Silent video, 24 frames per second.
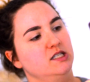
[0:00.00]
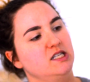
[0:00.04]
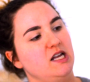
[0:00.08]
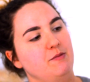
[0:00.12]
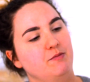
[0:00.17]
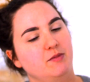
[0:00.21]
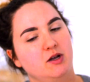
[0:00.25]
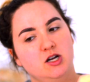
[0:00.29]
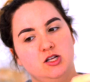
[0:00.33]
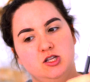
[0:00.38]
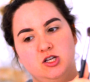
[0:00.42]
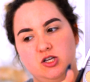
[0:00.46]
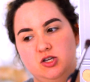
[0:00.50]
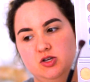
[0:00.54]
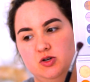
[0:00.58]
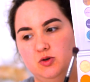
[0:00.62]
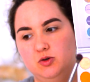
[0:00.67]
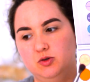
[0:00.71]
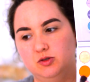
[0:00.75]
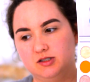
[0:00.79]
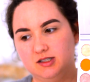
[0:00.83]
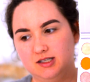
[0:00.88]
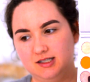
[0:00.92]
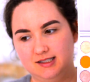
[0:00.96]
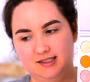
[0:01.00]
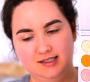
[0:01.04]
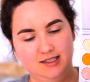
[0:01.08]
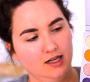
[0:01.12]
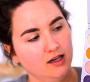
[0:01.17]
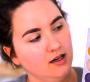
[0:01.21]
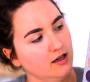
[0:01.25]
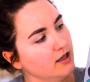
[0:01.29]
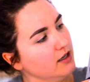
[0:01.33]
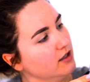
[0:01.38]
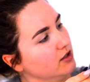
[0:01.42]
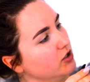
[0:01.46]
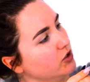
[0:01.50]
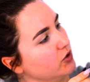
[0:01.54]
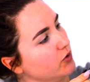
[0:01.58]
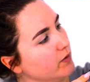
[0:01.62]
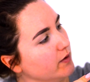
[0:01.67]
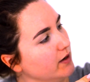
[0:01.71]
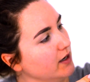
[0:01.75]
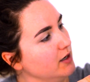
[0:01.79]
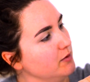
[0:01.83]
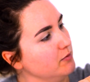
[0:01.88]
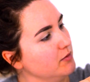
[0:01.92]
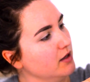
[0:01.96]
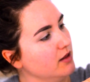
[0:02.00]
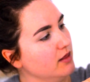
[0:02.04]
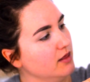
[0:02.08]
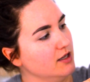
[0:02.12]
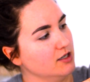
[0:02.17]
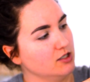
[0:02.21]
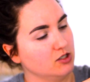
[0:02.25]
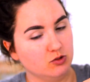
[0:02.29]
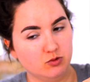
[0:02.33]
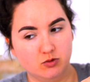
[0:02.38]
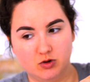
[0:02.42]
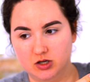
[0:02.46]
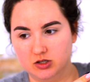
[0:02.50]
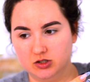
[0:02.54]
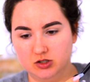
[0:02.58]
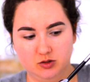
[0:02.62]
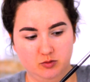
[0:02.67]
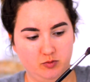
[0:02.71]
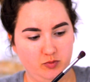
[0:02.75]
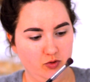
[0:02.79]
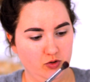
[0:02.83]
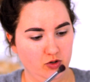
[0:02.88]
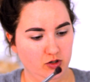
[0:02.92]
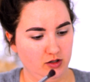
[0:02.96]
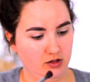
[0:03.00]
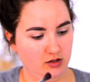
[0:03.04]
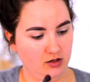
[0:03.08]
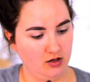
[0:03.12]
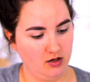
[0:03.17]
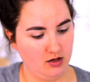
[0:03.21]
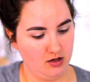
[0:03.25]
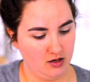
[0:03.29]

So I'm gonna use Silk and Cream, this one, to put